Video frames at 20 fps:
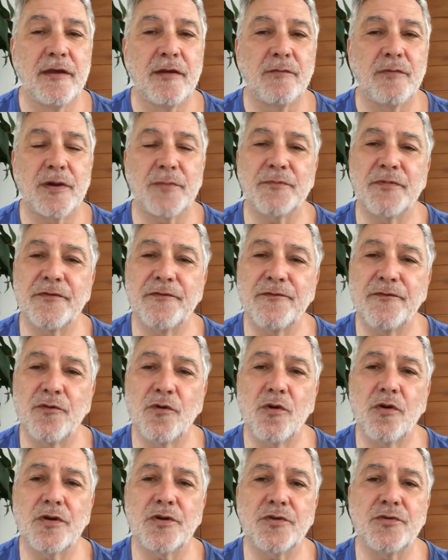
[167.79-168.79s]
But
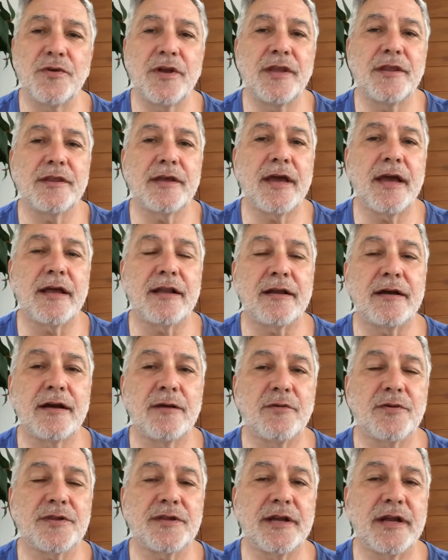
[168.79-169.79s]
before doing that,
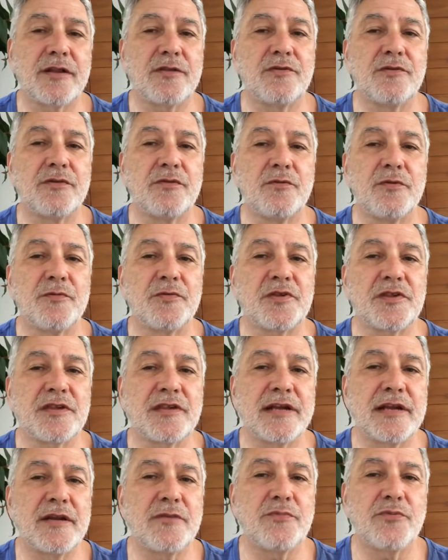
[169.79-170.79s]
we were
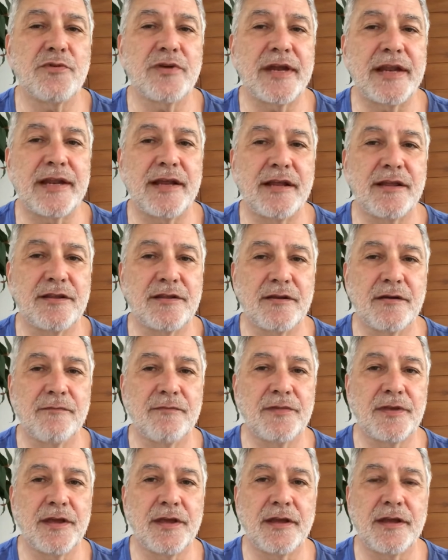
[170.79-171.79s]
celebrating
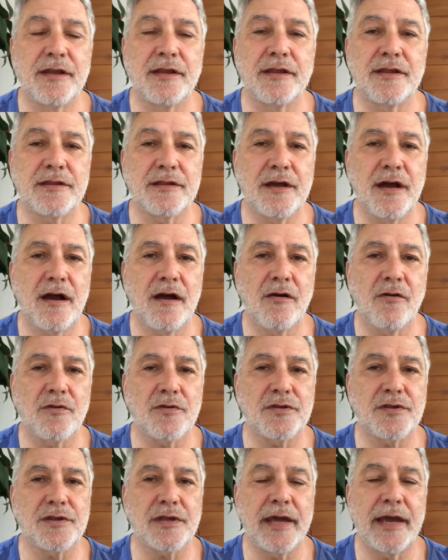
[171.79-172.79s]
something in his
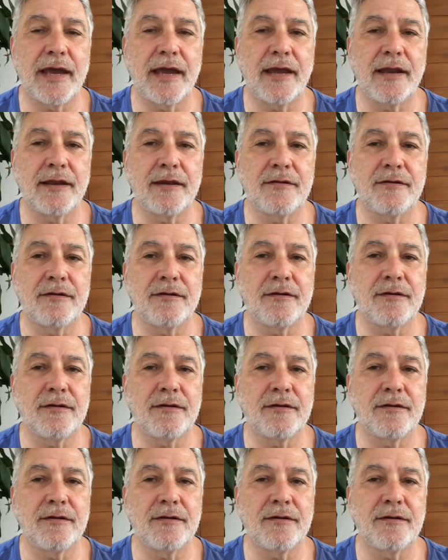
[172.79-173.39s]
house, and